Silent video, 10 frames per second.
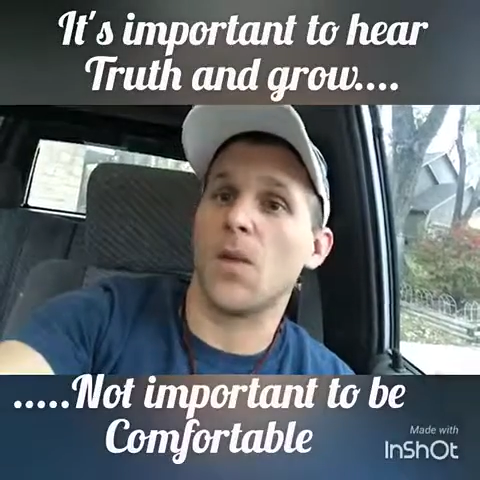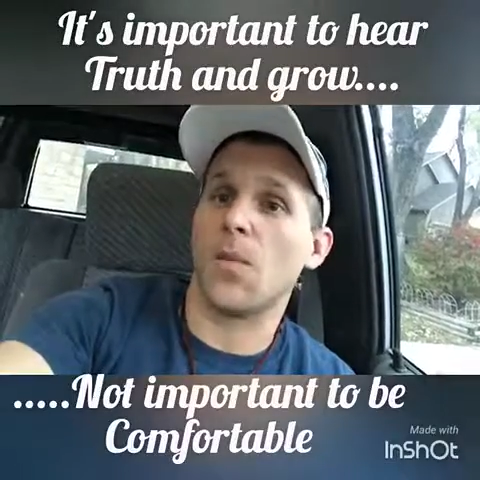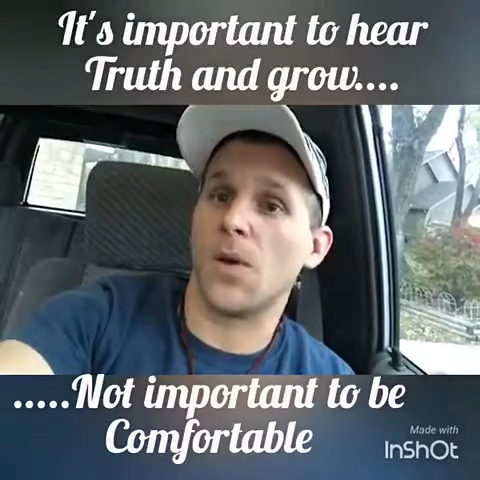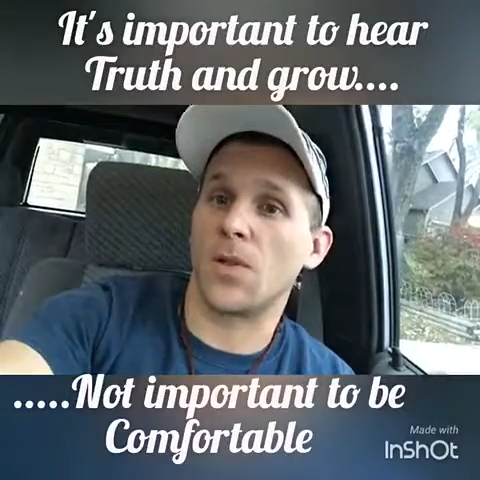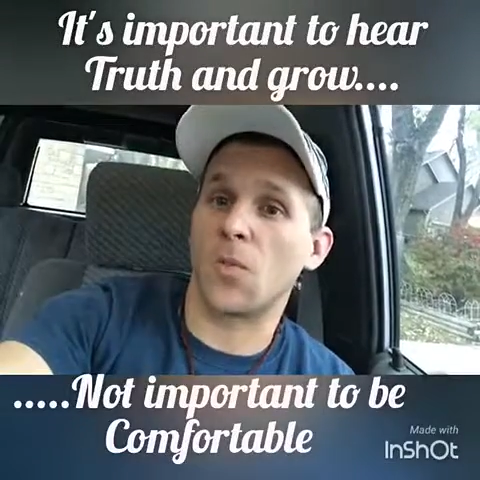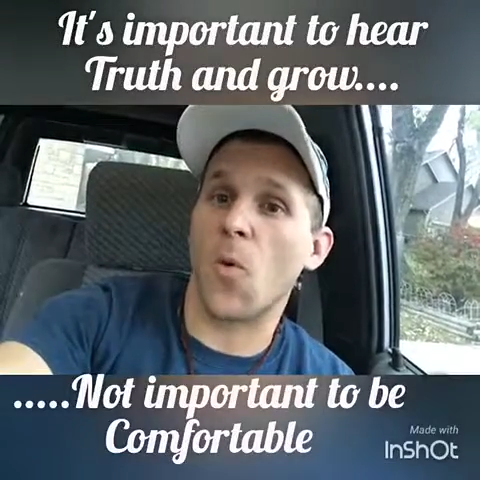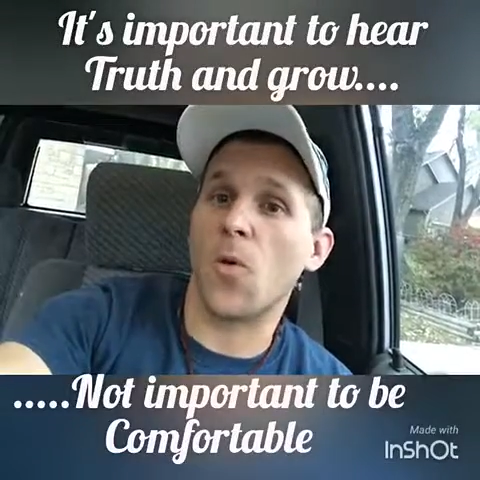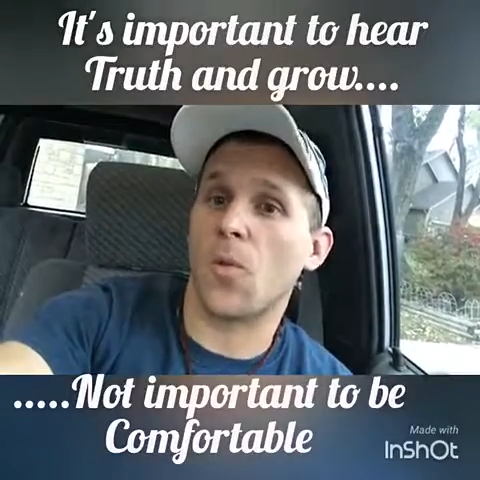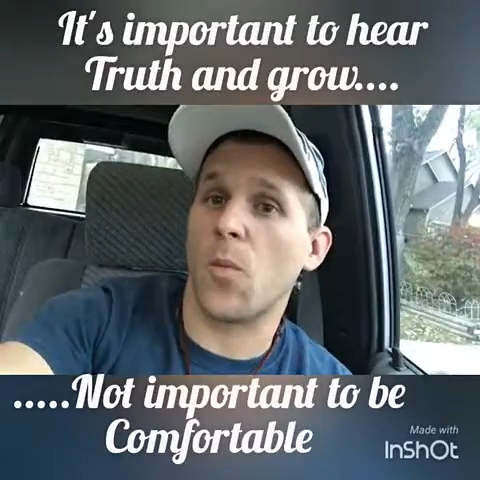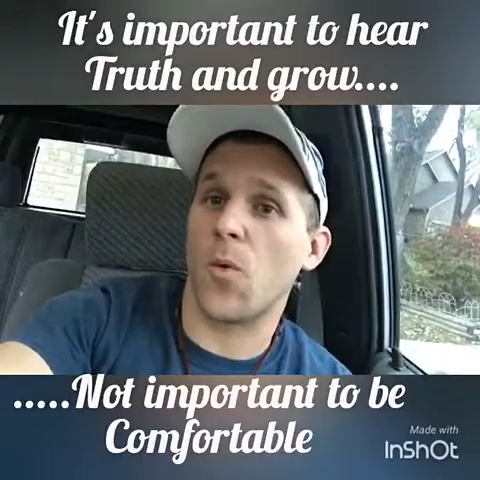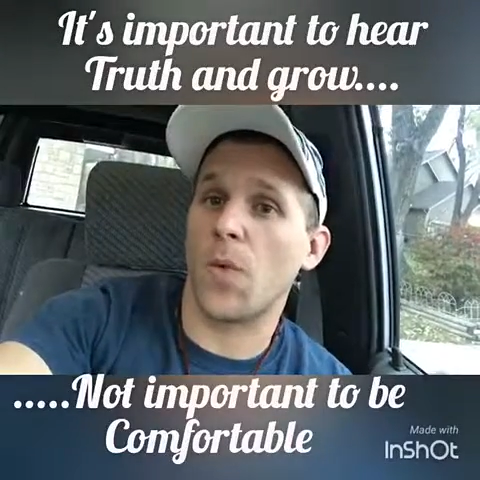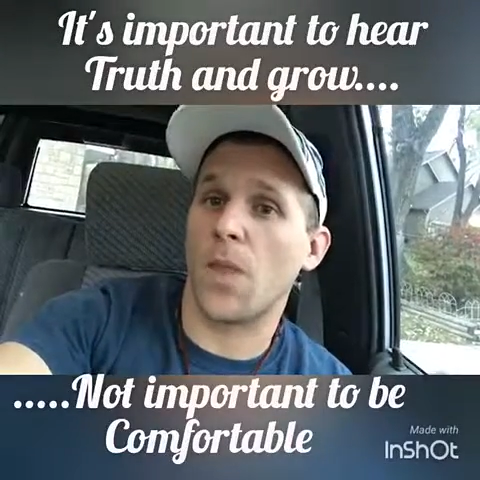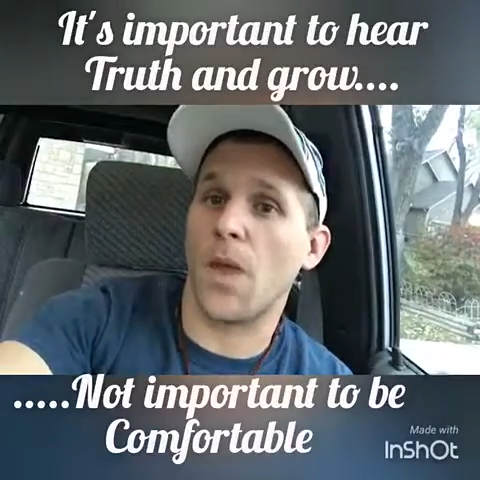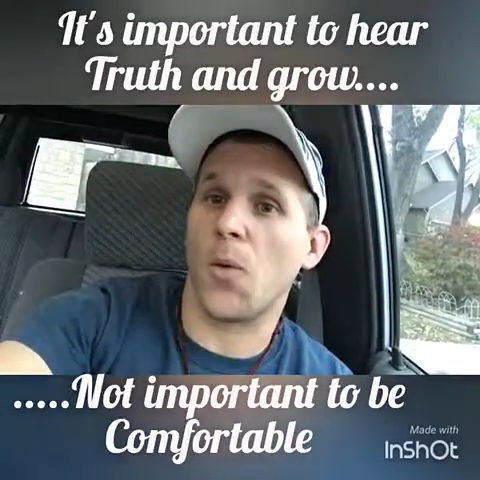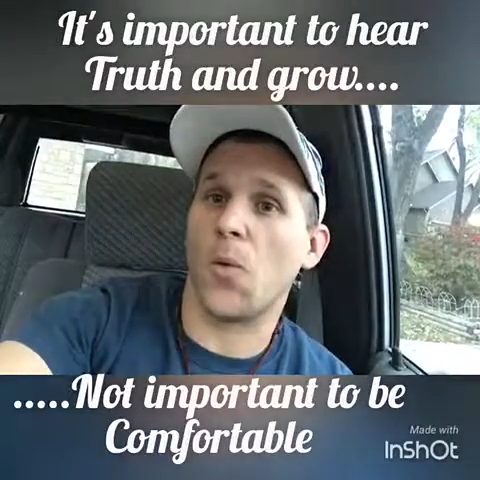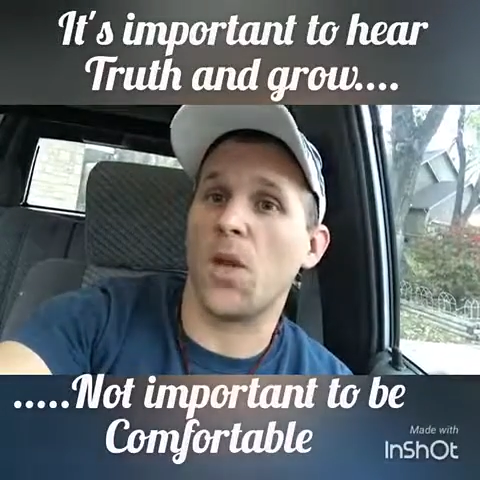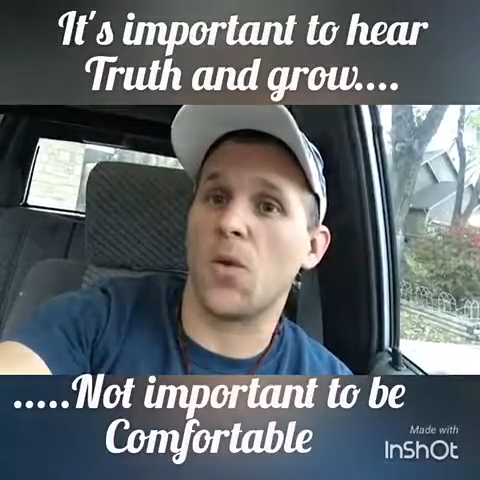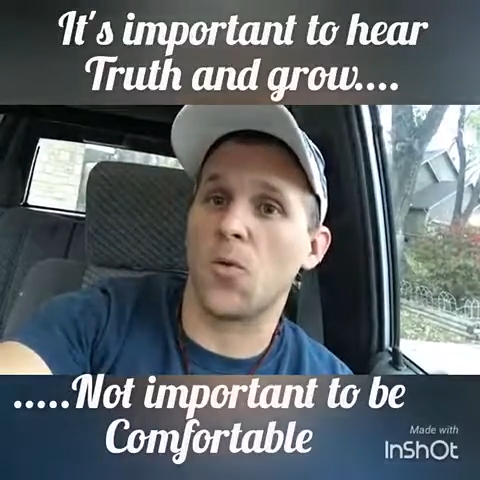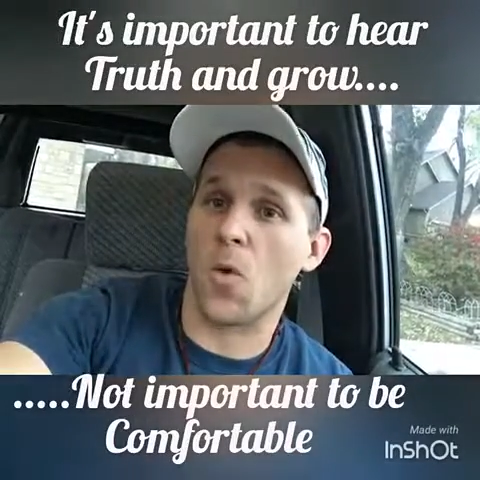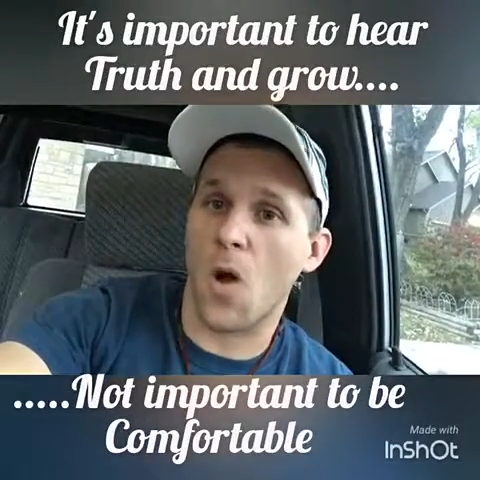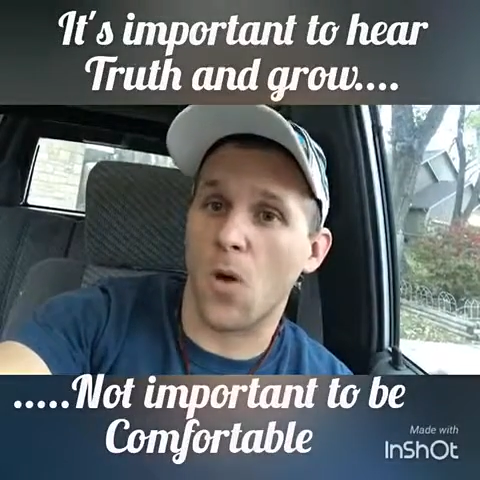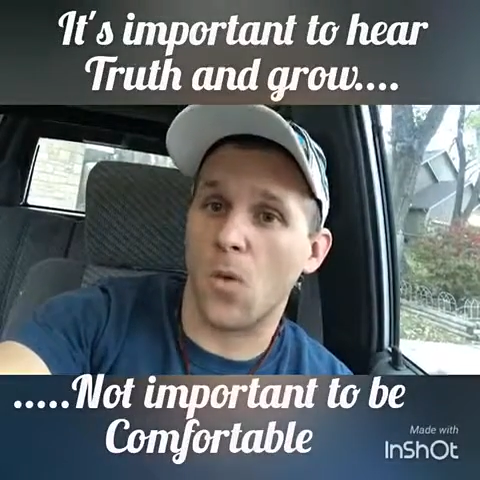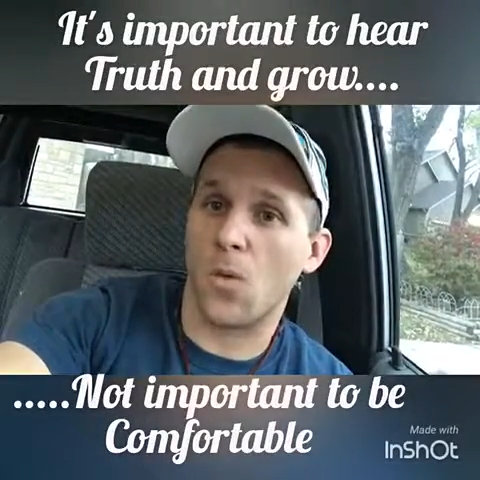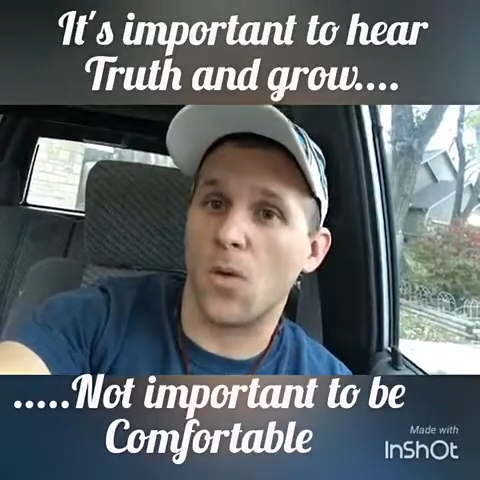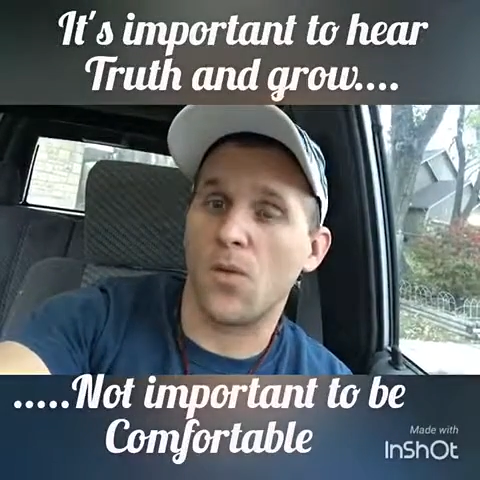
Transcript: but it's more important that we grow